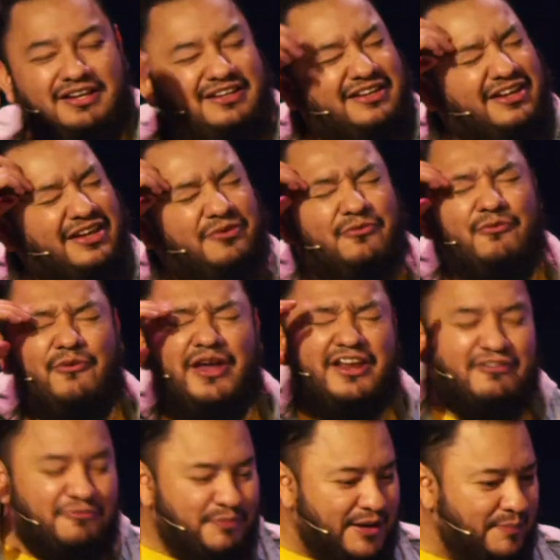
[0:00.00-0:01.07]
Get rid
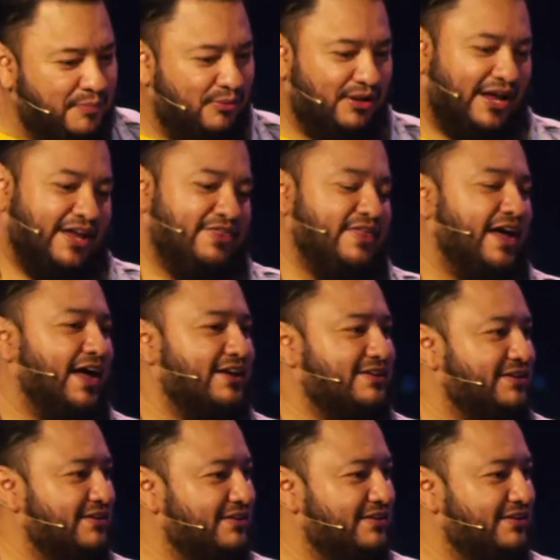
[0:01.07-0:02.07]
of people like that.